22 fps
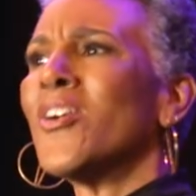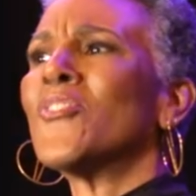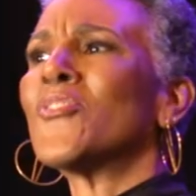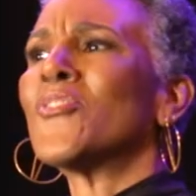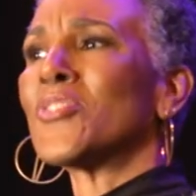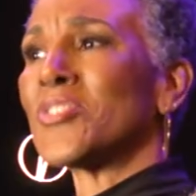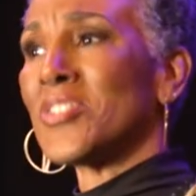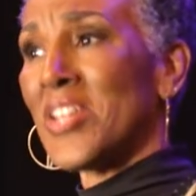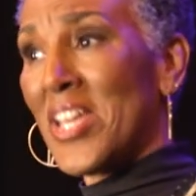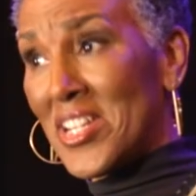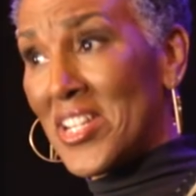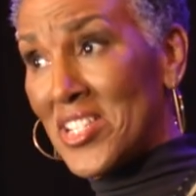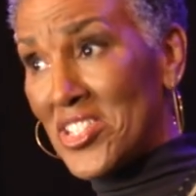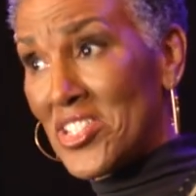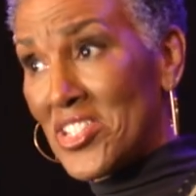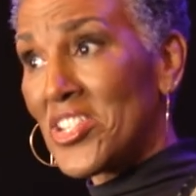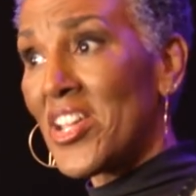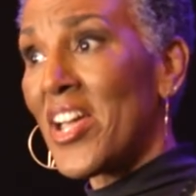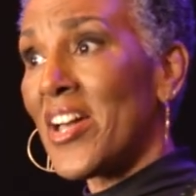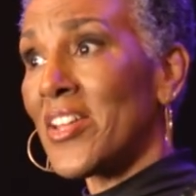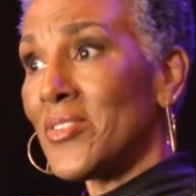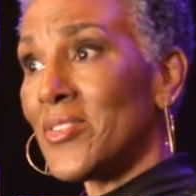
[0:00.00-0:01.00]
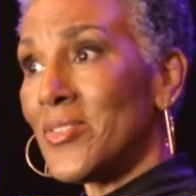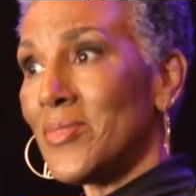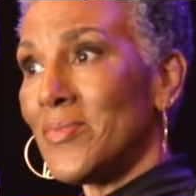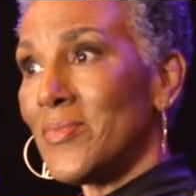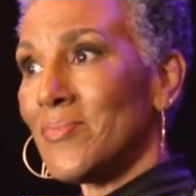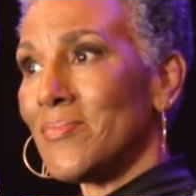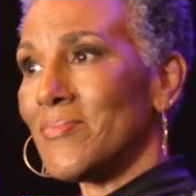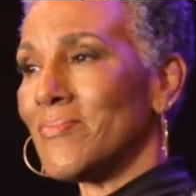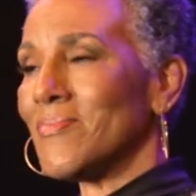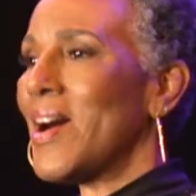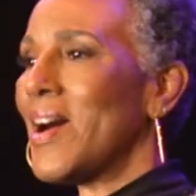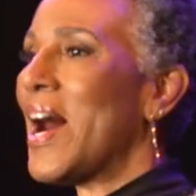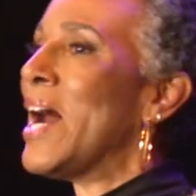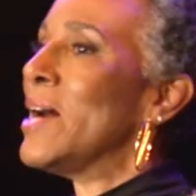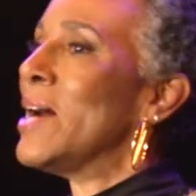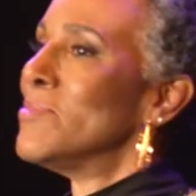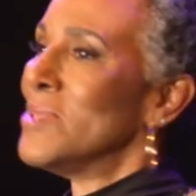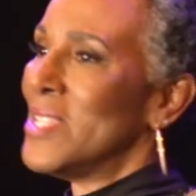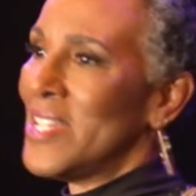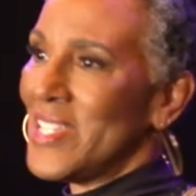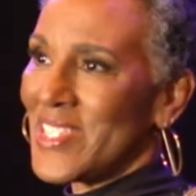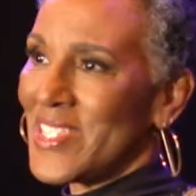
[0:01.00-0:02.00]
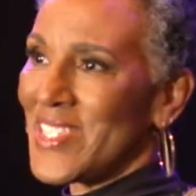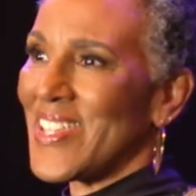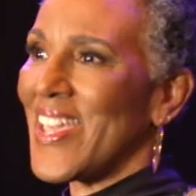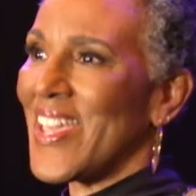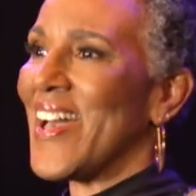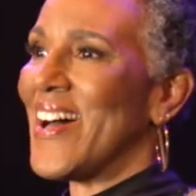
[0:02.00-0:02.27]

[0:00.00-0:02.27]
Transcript: For Tennis Channel, I'm Leslie